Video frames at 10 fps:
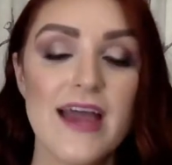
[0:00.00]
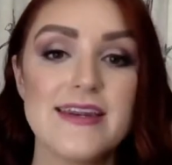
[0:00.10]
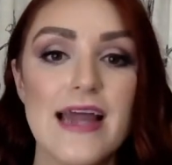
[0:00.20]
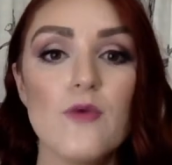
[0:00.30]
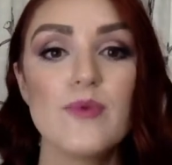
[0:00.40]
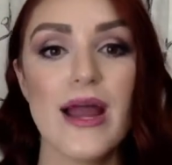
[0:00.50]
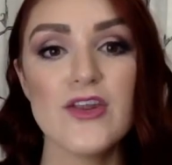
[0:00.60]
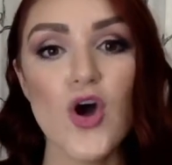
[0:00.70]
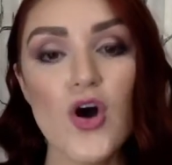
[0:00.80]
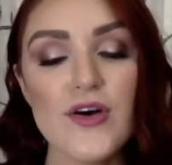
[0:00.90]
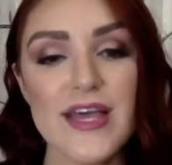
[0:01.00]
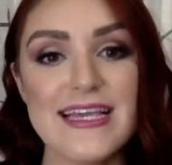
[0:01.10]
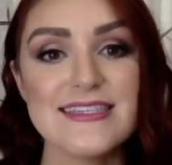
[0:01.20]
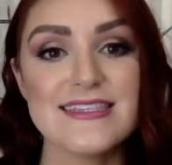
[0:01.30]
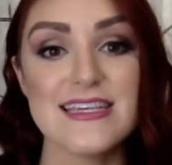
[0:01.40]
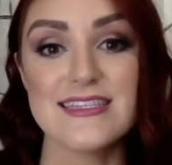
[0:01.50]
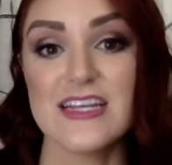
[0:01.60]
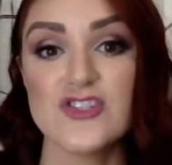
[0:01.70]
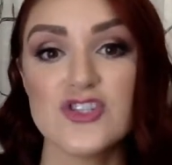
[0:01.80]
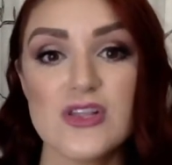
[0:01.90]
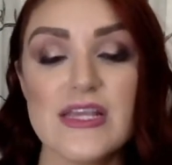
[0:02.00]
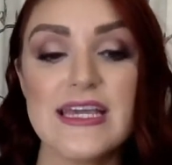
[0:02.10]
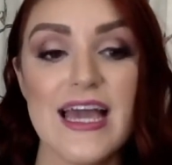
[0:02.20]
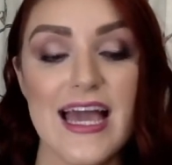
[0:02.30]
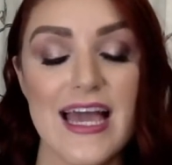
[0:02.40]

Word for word: Now, retinol is essentially